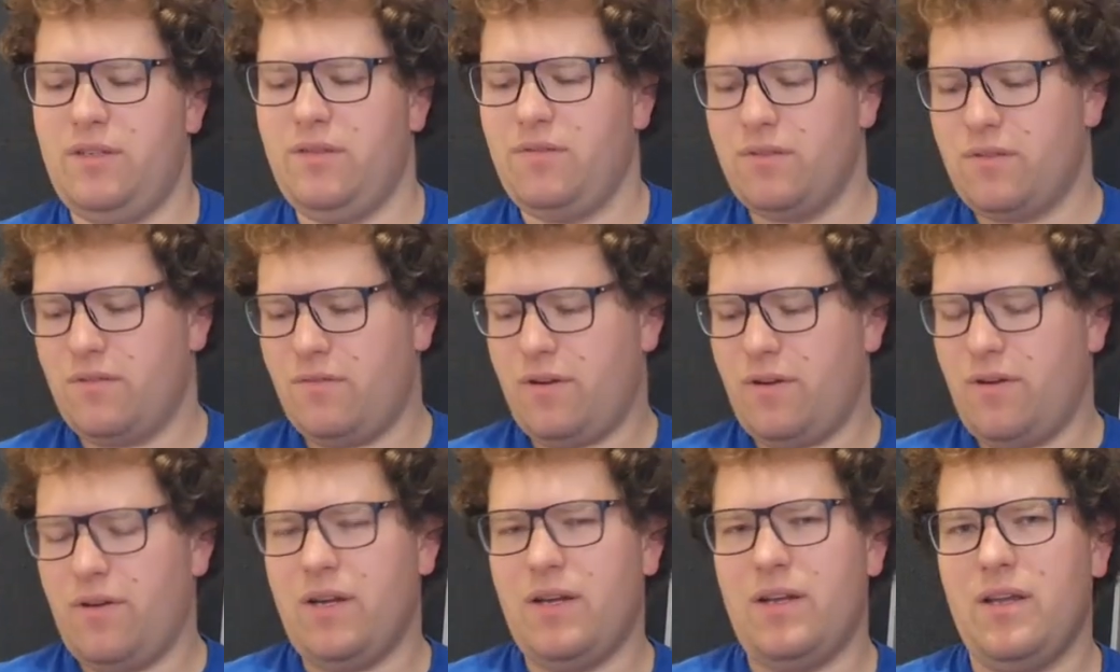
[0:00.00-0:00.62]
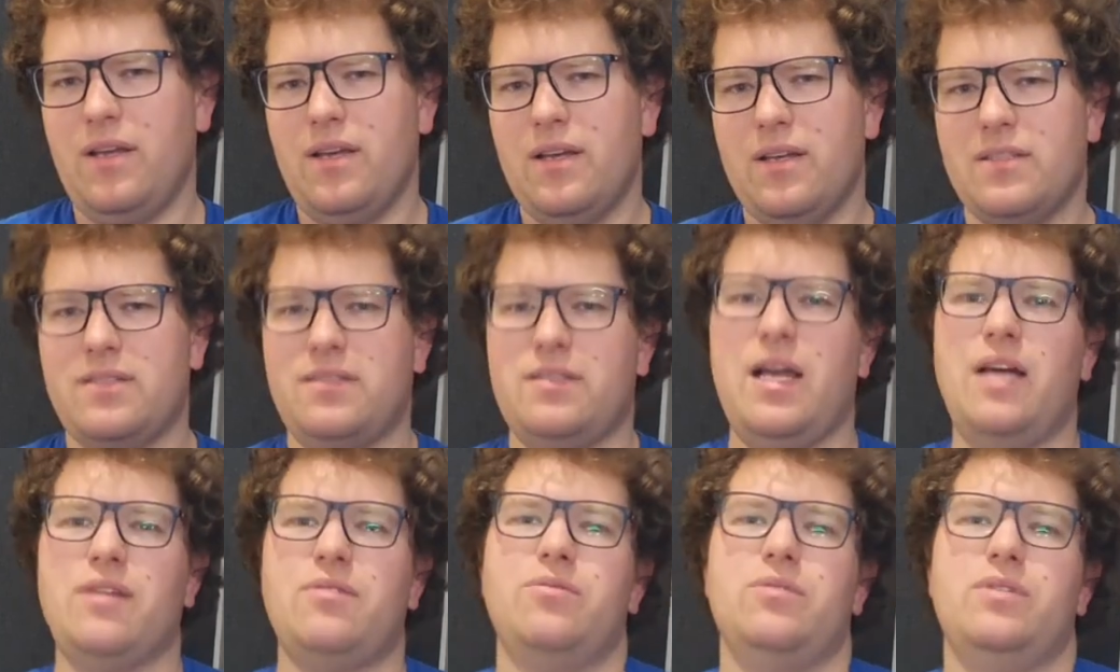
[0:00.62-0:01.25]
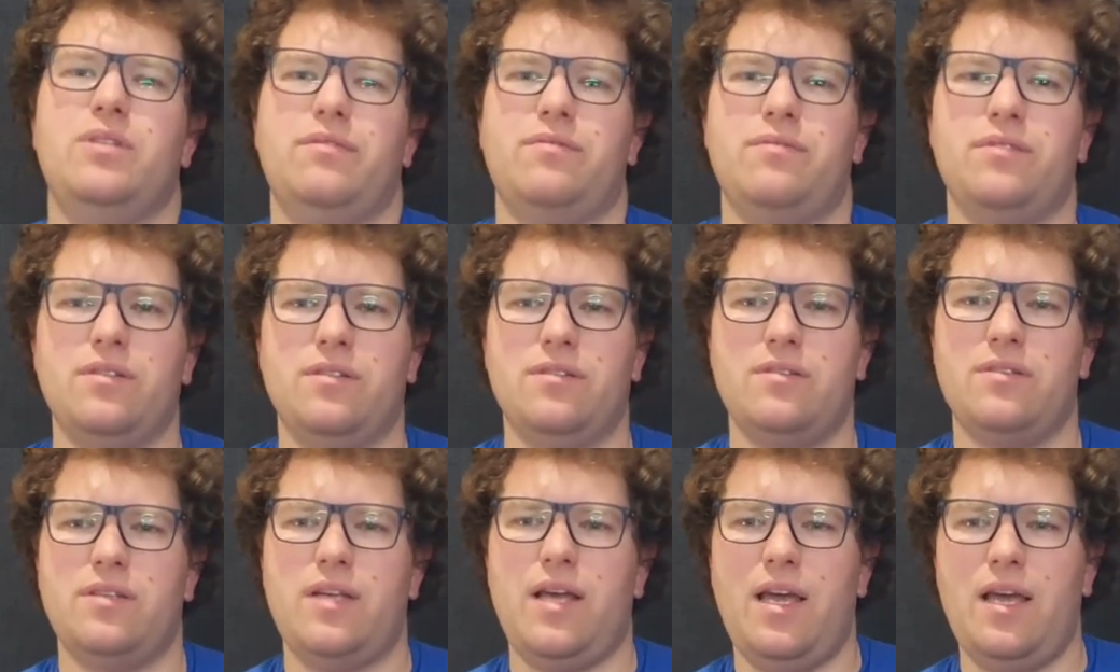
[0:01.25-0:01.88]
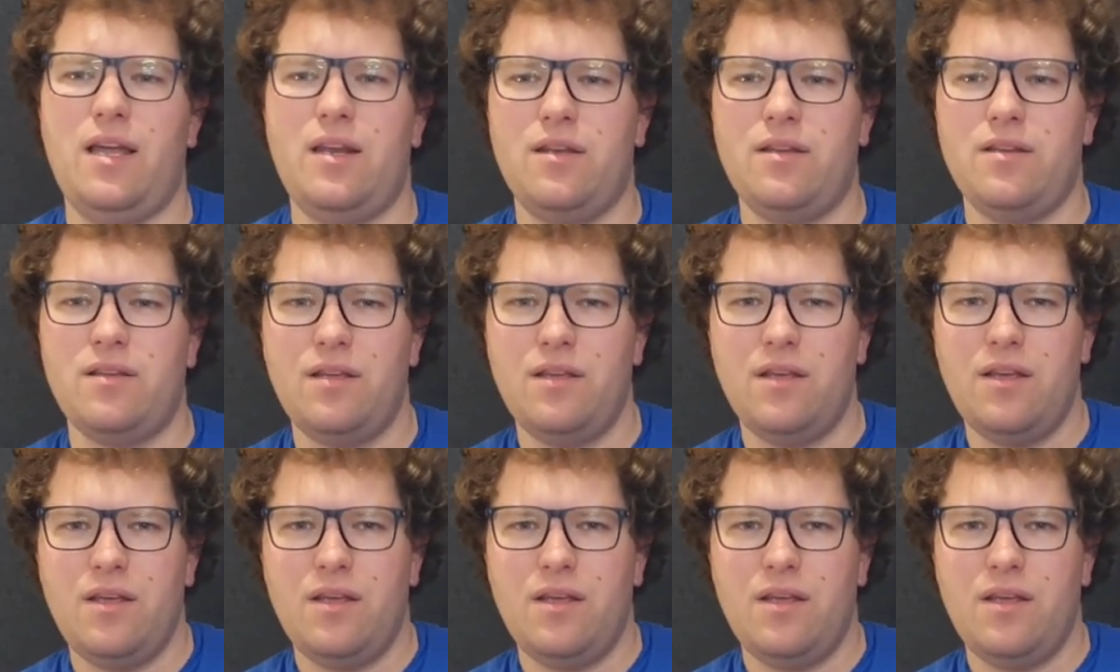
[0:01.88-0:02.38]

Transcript: It was a very subtle difference, and